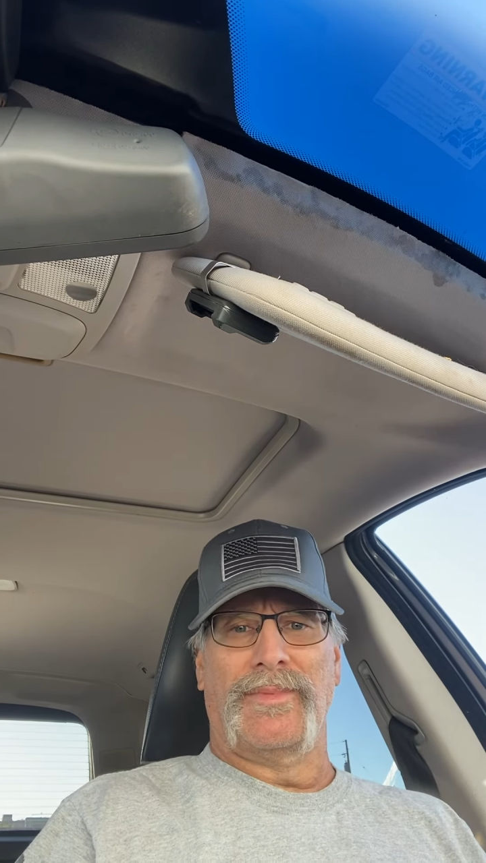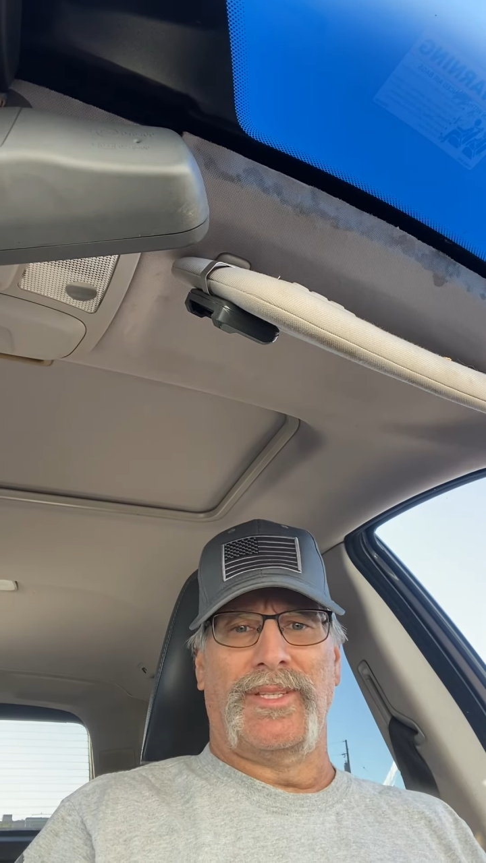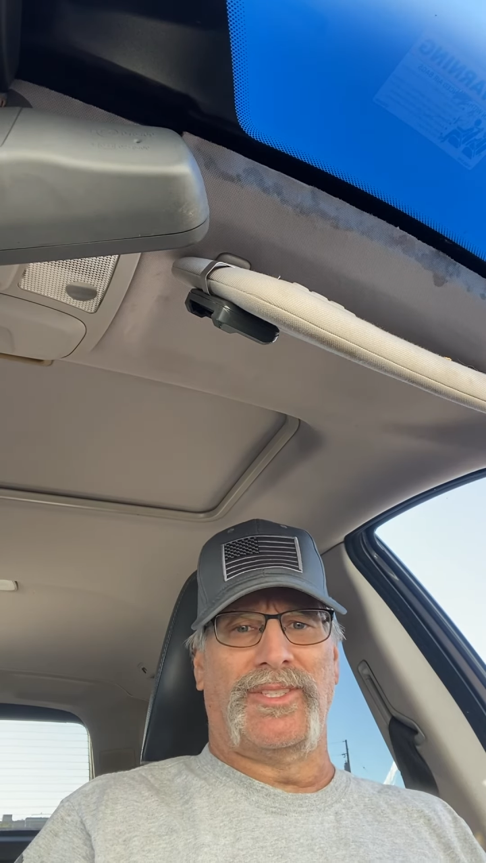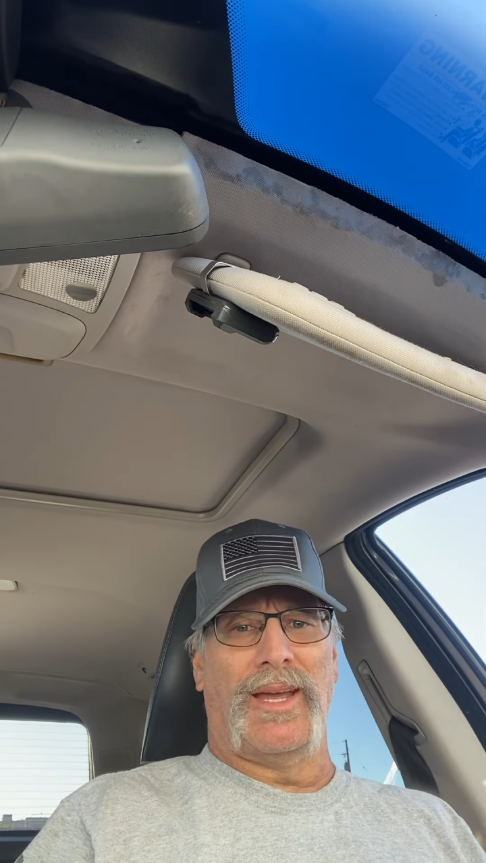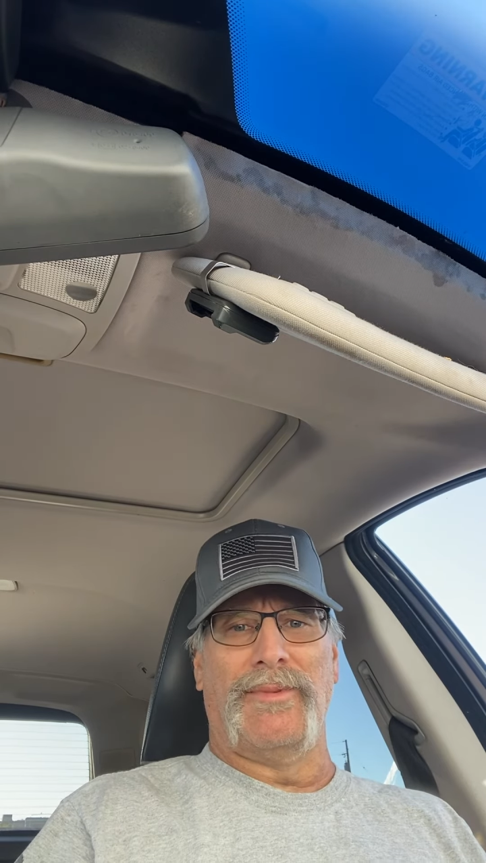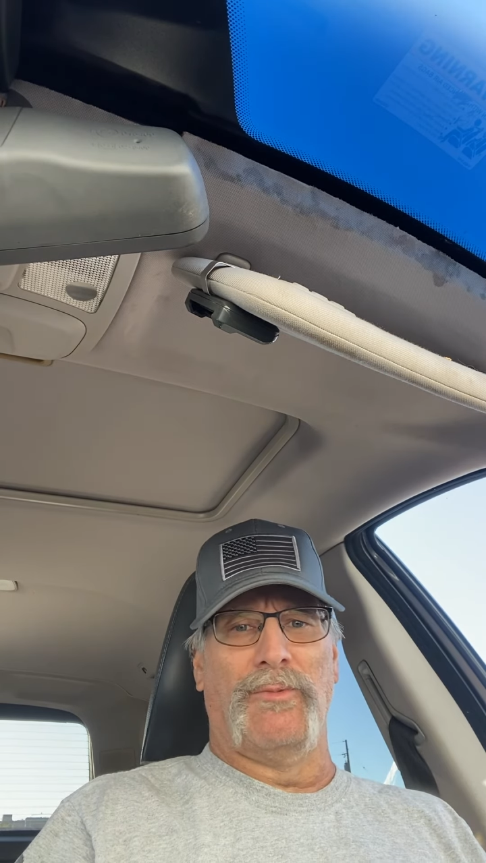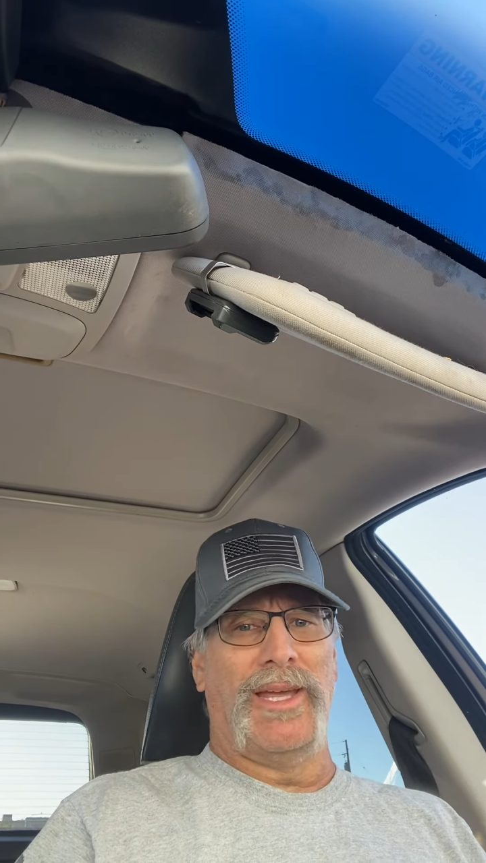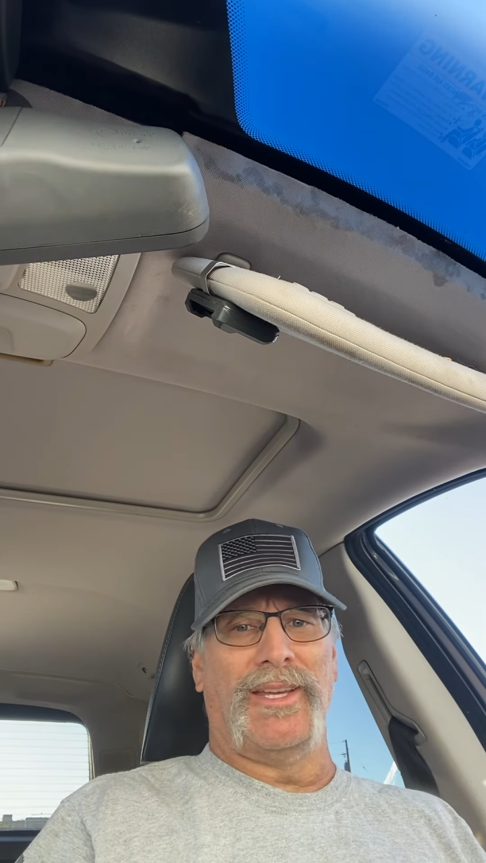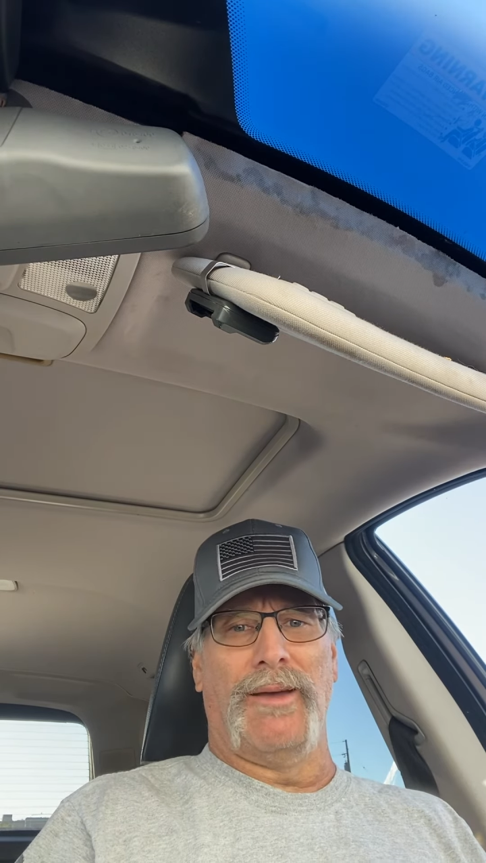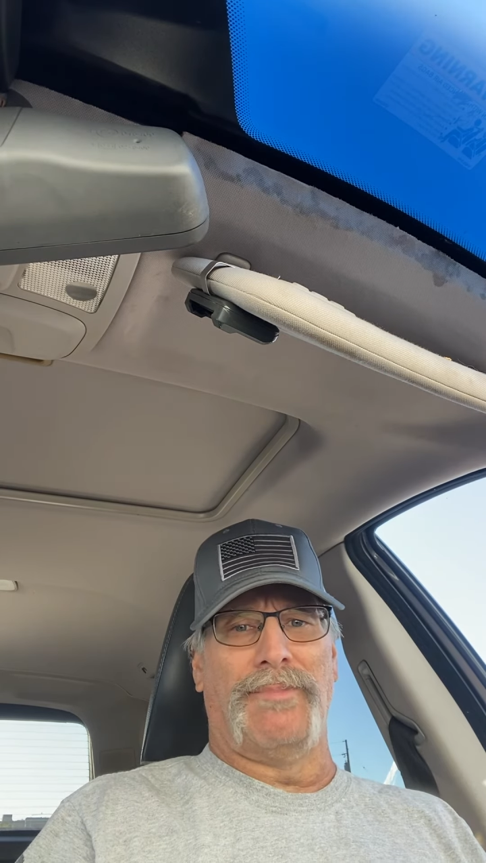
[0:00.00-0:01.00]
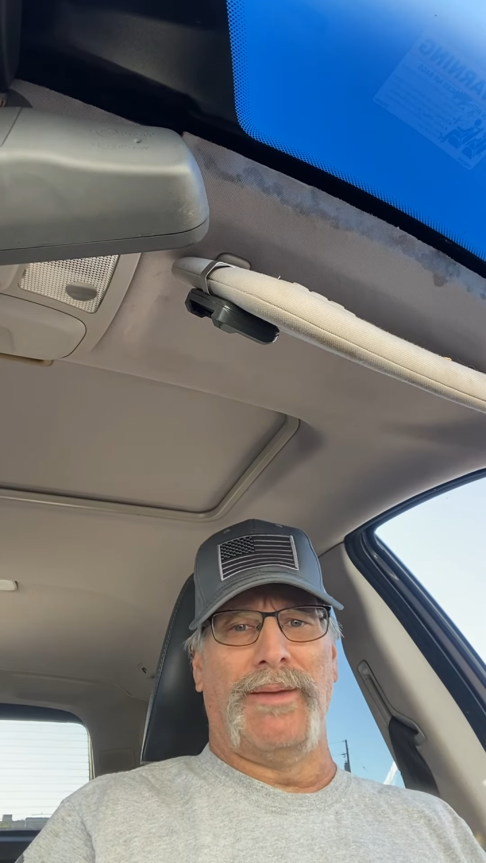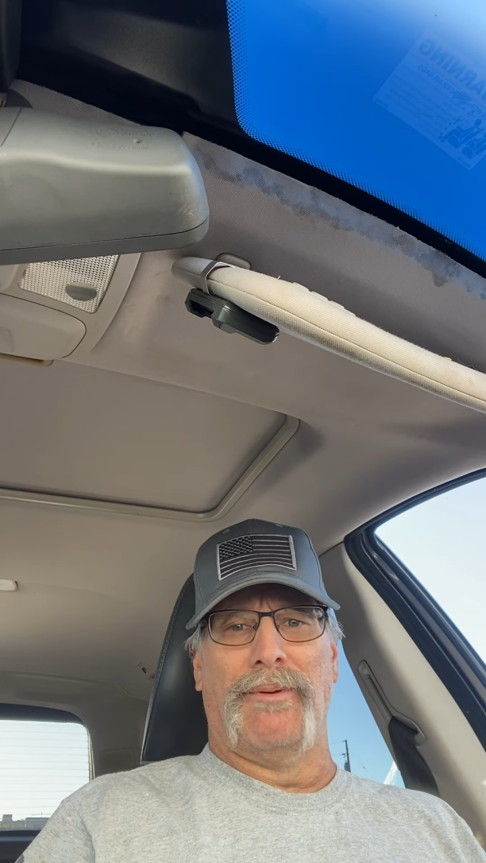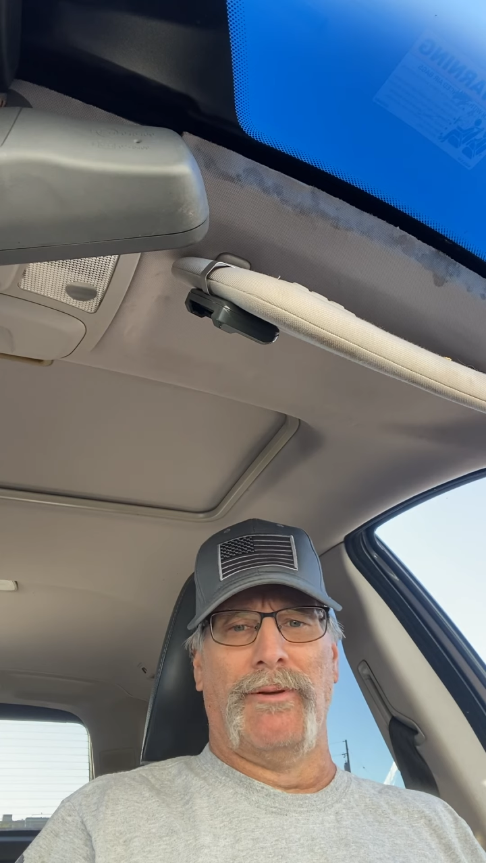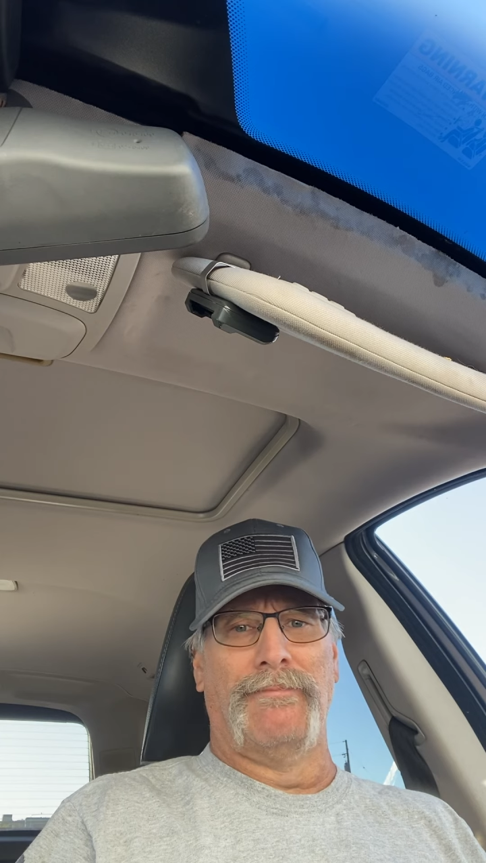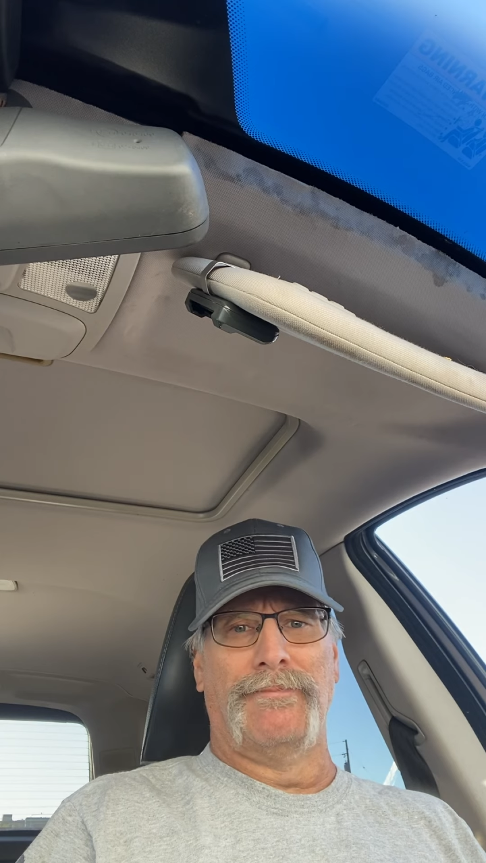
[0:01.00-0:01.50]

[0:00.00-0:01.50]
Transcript: It's time to wake up, people.